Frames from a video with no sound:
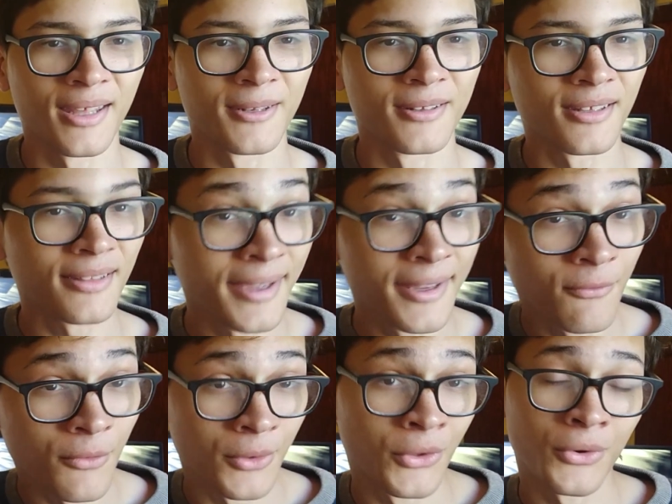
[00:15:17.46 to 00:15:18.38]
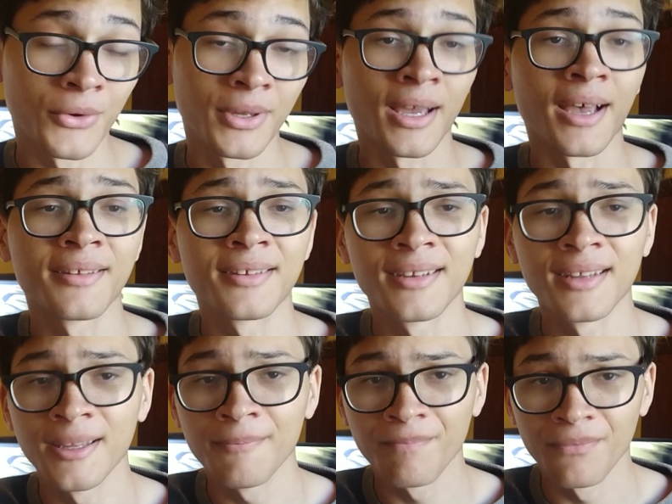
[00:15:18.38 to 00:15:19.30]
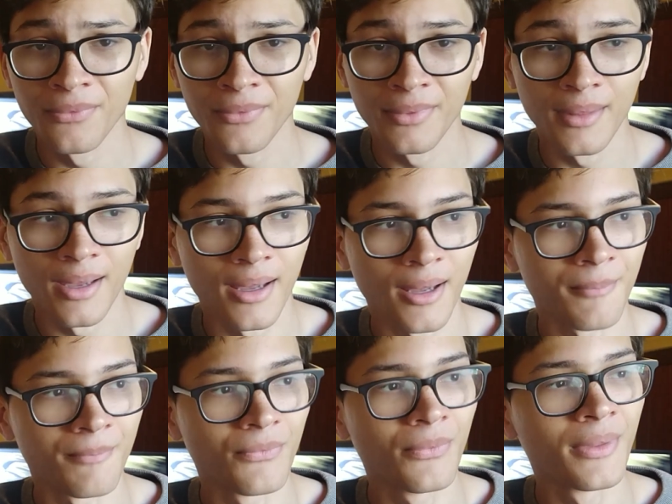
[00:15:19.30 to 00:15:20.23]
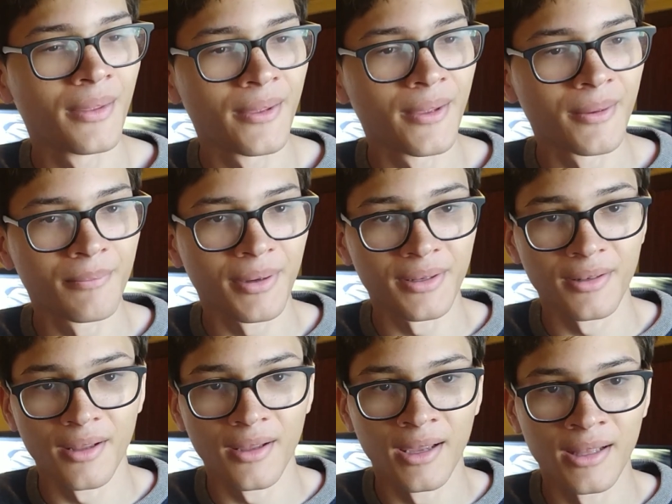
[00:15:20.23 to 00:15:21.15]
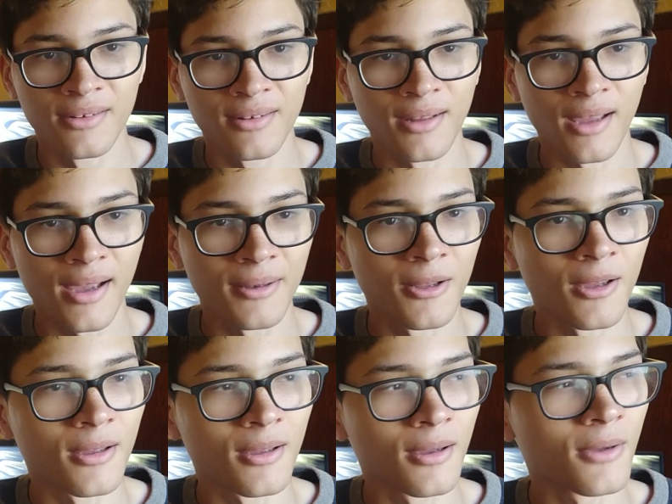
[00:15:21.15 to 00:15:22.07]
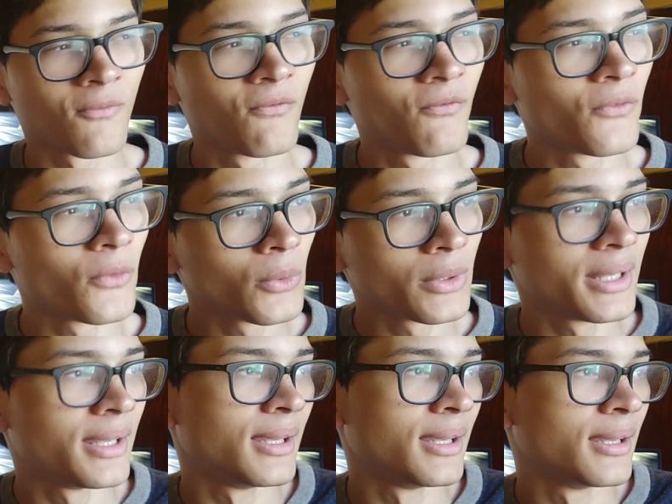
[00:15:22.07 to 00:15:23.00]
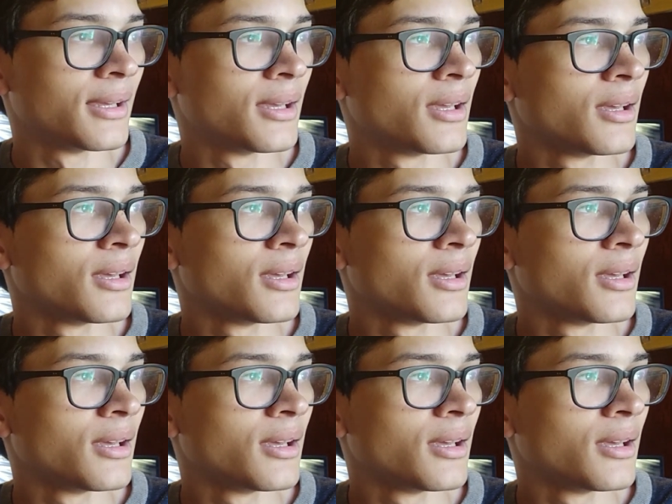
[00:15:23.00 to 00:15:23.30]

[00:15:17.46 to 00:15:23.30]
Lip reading: delightful curiosity, but it's not fully.